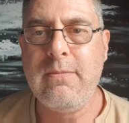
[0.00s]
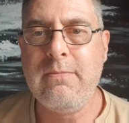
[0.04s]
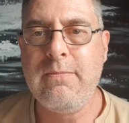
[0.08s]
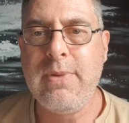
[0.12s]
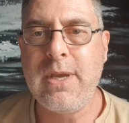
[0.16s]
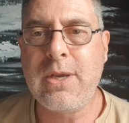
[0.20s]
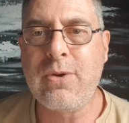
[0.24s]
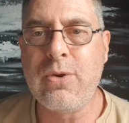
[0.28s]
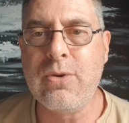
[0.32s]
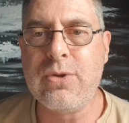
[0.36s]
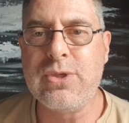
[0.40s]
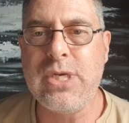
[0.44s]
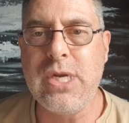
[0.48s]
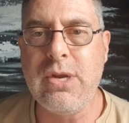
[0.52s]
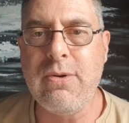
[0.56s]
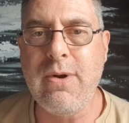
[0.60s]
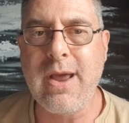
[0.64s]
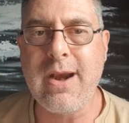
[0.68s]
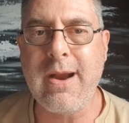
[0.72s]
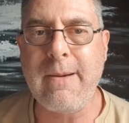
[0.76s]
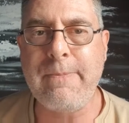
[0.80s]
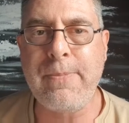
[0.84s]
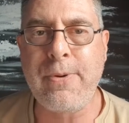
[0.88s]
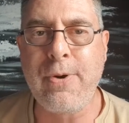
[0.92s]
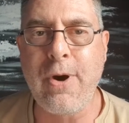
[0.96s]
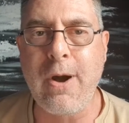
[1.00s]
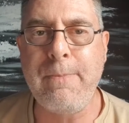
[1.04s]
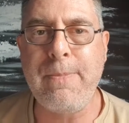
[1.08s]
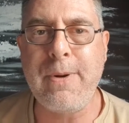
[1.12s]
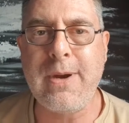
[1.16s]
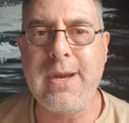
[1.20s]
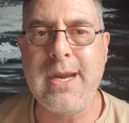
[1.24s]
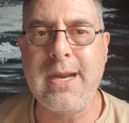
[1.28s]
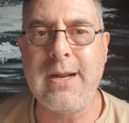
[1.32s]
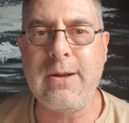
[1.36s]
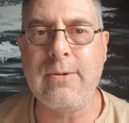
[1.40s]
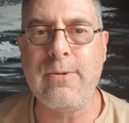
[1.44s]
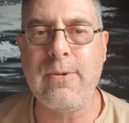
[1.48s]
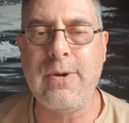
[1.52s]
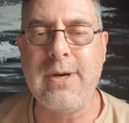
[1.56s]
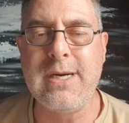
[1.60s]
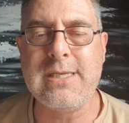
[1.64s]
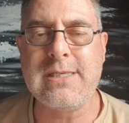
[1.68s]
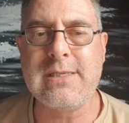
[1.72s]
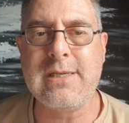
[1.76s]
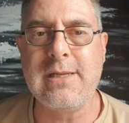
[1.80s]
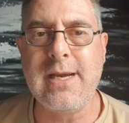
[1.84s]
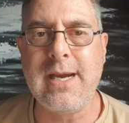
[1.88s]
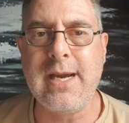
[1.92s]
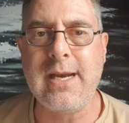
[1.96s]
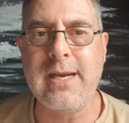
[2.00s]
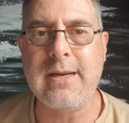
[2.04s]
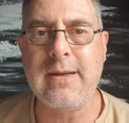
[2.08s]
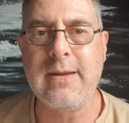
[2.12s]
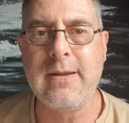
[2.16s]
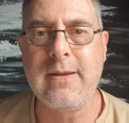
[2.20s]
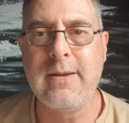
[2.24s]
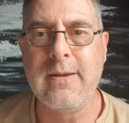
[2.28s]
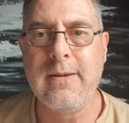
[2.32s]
because you own a property in Queensland.